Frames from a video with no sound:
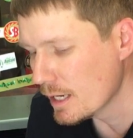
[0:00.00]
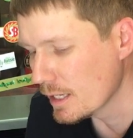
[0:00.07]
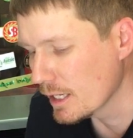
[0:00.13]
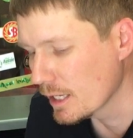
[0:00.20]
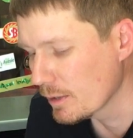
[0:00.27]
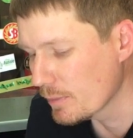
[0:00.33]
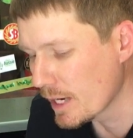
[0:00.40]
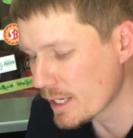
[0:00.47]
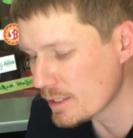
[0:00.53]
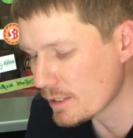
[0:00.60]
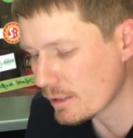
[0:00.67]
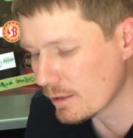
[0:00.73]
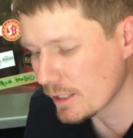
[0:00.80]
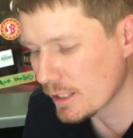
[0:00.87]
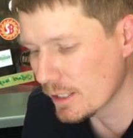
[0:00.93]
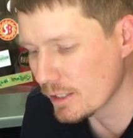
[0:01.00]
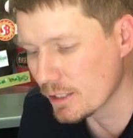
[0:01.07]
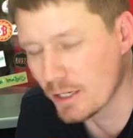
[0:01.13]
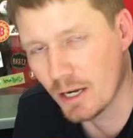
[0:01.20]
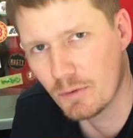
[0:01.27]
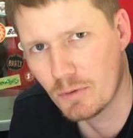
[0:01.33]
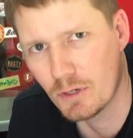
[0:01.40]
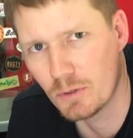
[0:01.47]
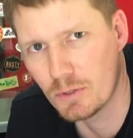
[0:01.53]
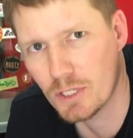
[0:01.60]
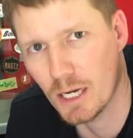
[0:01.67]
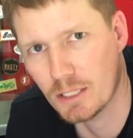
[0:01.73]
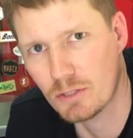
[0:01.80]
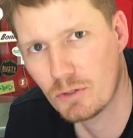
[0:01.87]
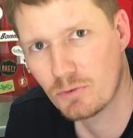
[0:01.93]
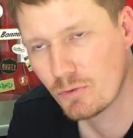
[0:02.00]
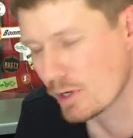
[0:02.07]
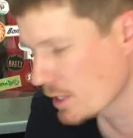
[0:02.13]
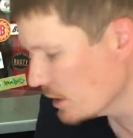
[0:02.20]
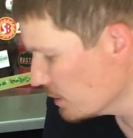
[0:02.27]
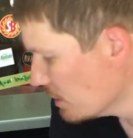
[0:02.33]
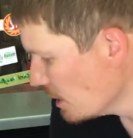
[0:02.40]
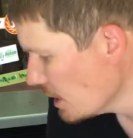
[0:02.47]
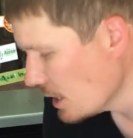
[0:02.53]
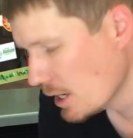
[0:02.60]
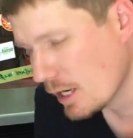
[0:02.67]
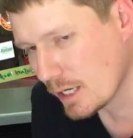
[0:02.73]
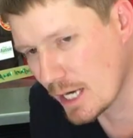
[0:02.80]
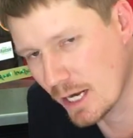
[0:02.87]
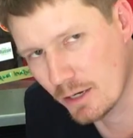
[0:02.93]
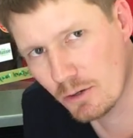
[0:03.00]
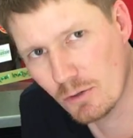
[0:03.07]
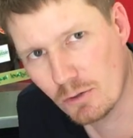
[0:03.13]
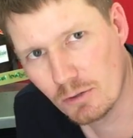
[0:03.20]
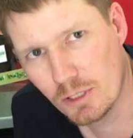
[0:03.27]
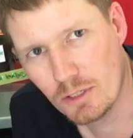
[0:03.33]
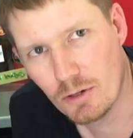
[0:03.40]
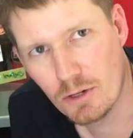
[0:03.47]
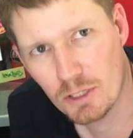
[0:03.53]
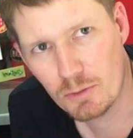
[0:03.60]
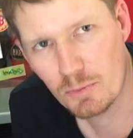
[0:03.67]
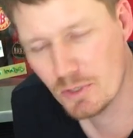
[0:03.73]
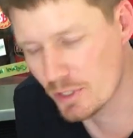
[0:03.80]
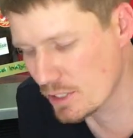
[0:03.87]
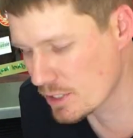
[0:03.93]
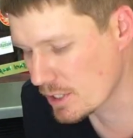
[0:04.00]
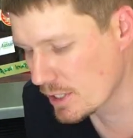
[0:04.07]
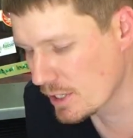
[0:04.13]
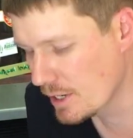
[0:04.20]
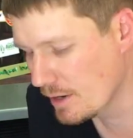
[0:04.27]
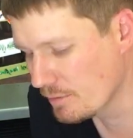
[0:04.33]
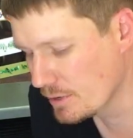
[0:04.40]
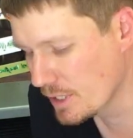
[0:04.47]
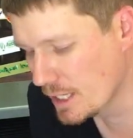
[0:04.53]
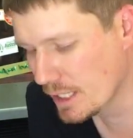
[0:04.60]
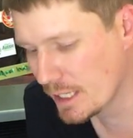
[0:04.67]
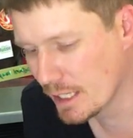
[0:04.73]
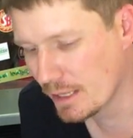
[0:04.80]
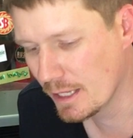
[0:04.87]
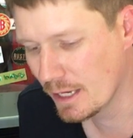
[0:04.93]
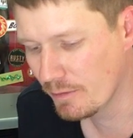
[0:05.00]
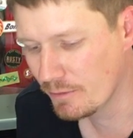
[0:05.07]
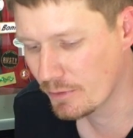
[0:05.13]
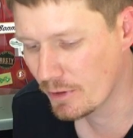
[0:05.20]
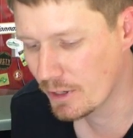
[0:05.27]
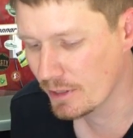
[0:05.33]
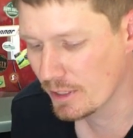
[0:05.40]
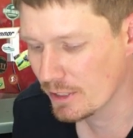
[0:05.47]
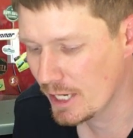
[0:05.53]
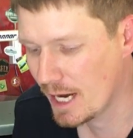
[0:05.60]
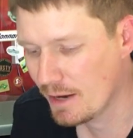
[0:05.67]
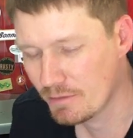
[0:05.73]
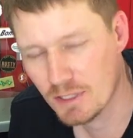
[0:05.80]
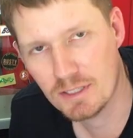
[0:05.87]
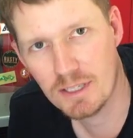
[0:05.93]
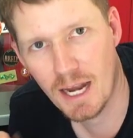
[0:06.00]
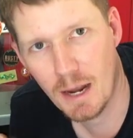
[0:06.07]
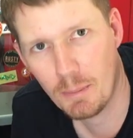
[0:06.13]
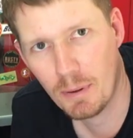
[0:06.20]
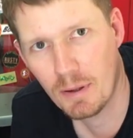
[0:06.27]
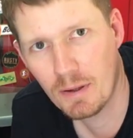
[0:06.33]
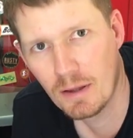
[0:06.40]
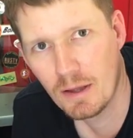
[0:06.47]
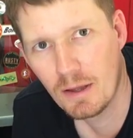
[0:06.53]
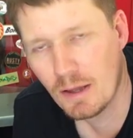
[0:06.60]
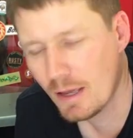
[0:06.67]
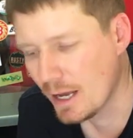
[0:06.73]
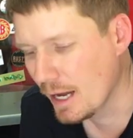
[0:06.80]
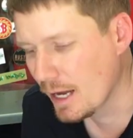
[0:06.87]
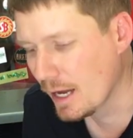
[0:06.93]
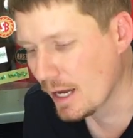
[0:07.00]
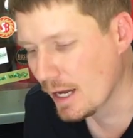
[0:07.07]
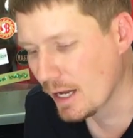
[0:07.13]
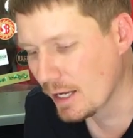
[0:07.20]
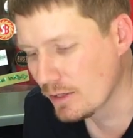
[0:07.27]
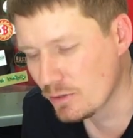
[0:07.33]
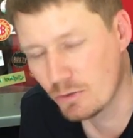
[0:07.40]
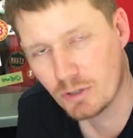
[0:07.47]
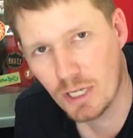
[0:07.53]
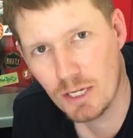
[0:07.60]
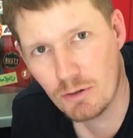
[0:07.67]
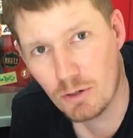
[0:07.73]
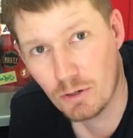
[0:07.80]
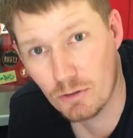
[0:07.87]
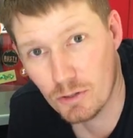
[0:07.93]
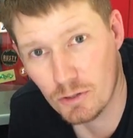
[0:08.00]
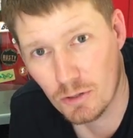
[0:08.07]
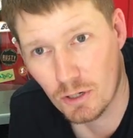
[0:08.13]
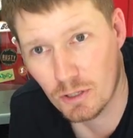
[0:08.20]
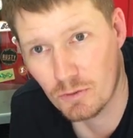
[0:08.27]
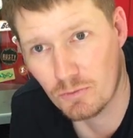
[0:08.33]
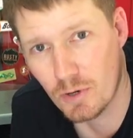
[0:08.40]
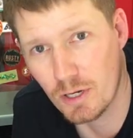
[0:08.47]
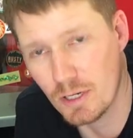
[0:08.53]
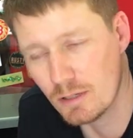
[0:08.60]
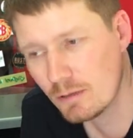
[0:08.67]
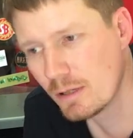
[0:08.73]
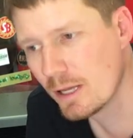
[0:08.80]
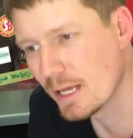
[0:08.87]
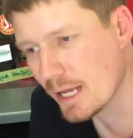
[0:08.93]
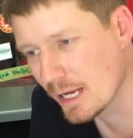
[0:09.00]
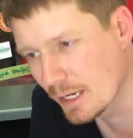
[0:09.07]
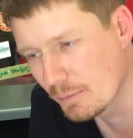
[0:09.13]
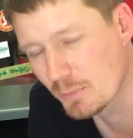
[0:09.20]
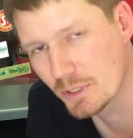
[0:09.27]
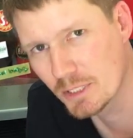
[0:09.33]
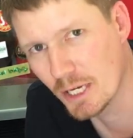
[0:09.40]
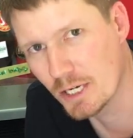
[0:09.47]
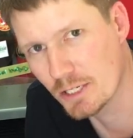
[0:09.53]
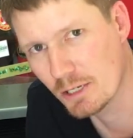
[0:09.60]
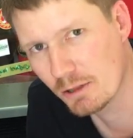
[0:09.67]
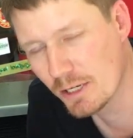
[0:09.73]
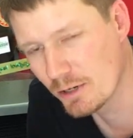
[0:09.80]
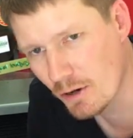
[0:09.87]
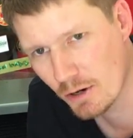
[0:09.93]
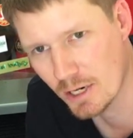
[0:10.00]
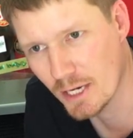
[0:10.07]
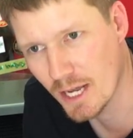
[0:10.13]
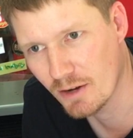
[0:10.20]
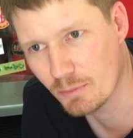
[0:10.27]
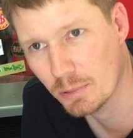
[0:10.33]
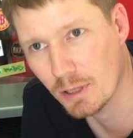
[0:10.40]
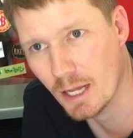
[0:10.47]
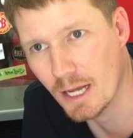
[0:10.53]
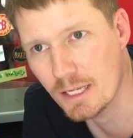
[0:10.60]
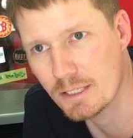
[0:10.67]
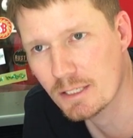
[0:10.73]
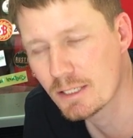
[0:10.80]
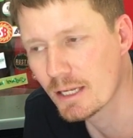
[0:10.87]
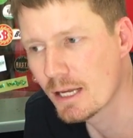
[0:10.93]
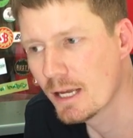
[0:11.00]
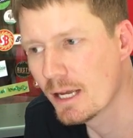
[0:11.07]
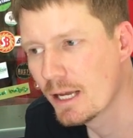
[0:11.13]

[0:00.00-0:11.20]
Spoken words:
Now basically you don't want to adjust your reel, get it all in nice position and everything, and then find that you have to tap your gear onto the side of the reel and potentially knock it out of place.